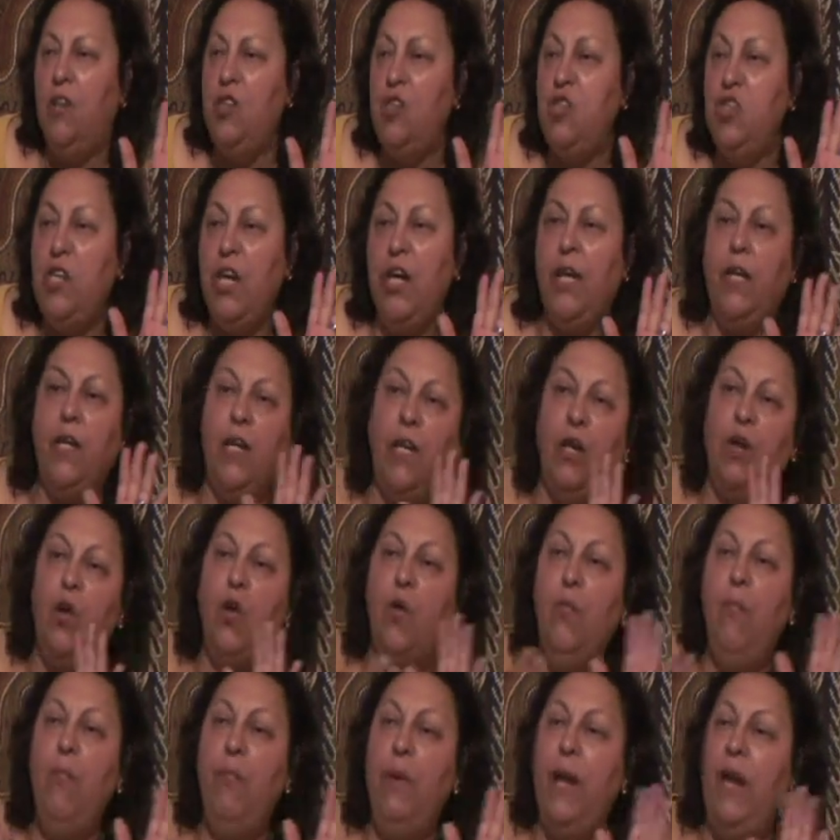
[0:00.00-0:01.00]
check and
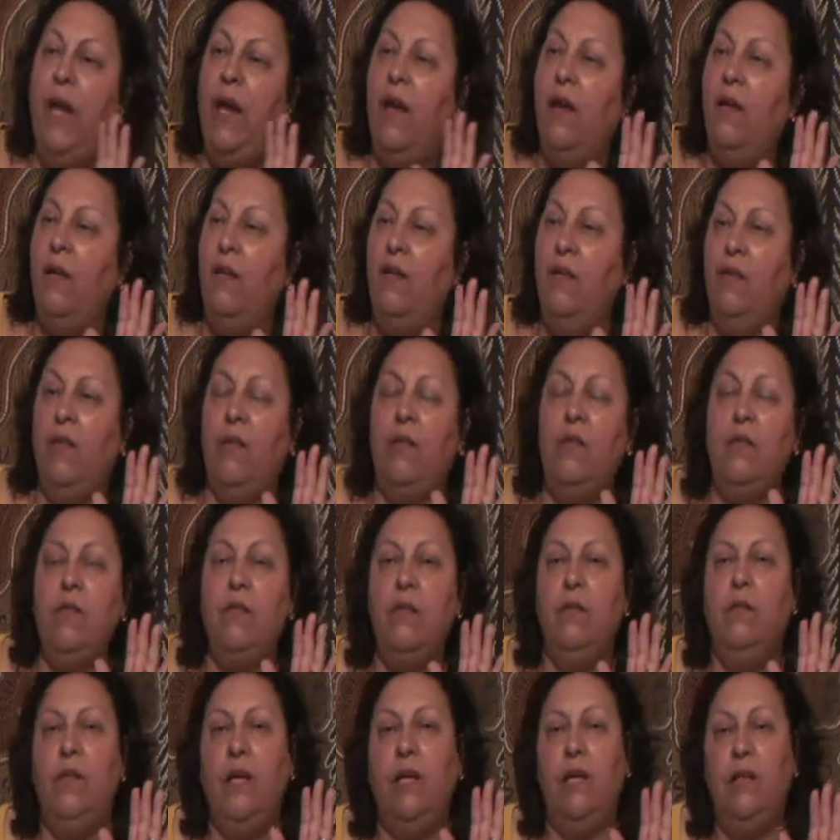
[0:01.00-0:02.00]
compare
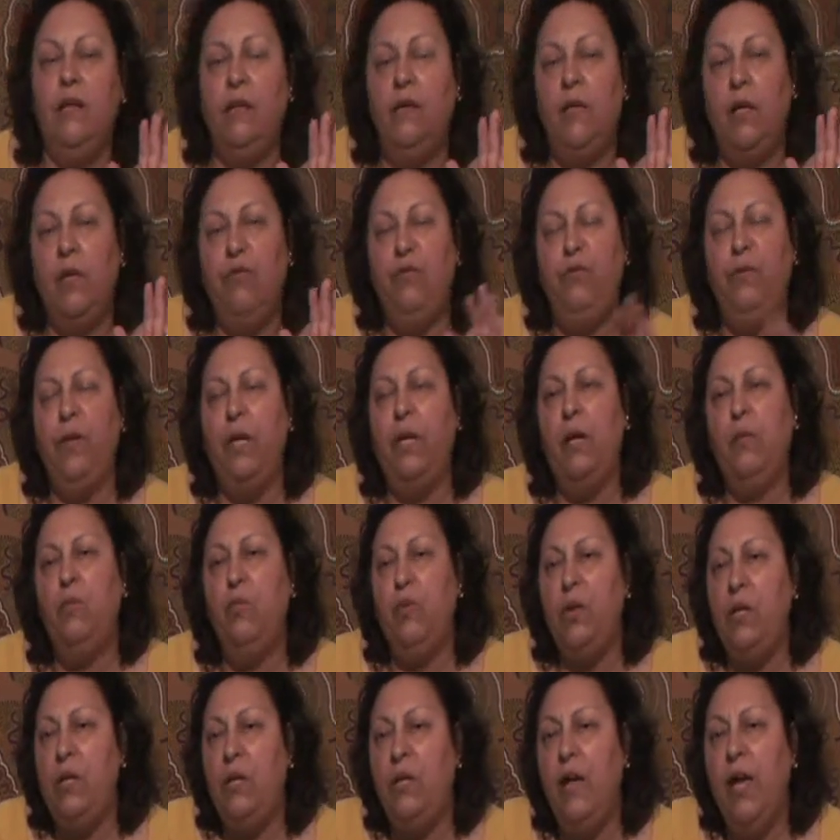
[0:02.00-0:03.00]
that
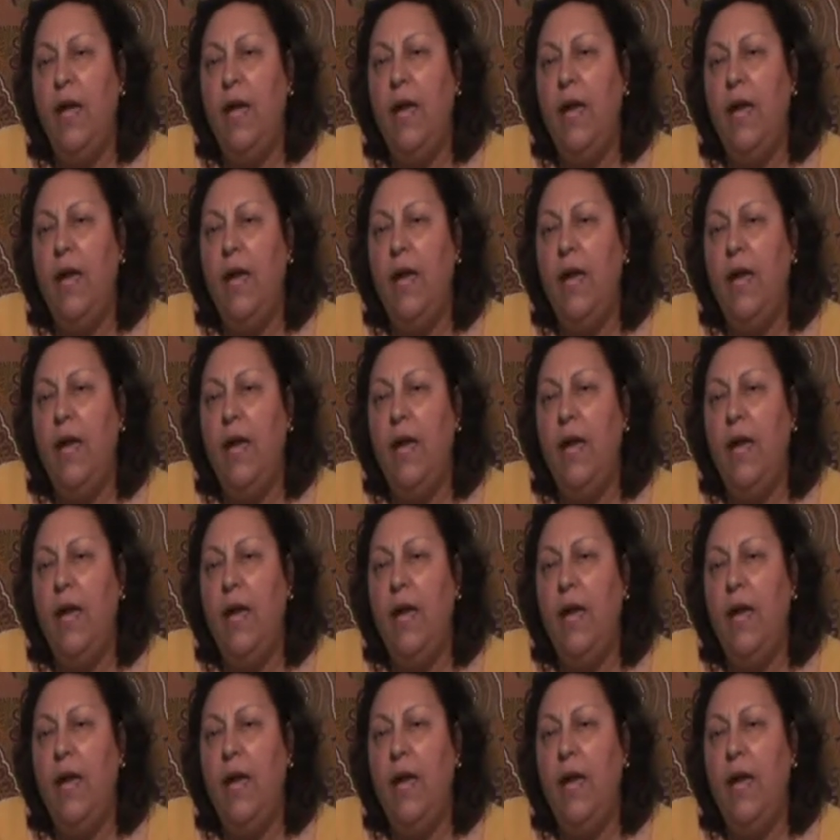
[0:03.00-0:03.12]
fingerprint.